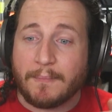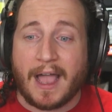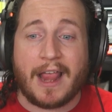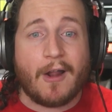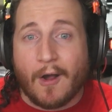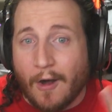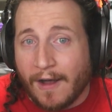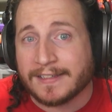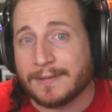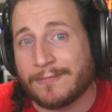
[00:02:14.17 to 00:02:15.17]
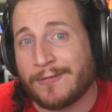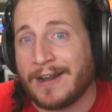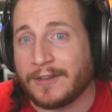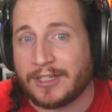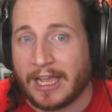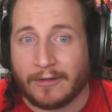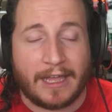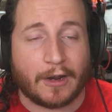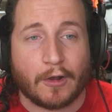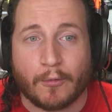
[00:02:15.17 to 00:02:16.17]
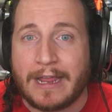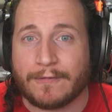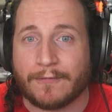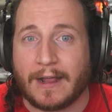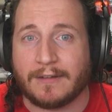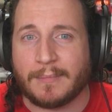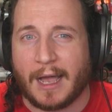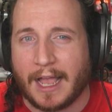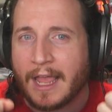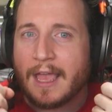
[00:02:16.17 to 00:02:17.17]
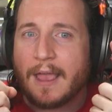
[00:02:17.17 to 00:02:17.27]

by an awesome friend of the channel and a great friend of mine,